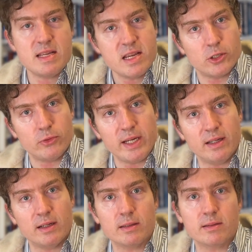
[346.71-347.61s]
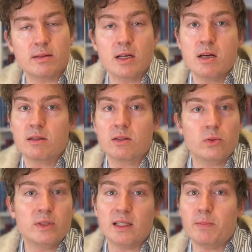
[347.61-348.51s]
e-readers,
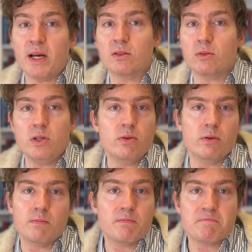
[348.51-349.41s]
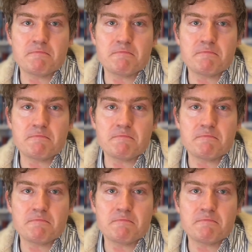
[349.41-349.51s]
so that depends on you.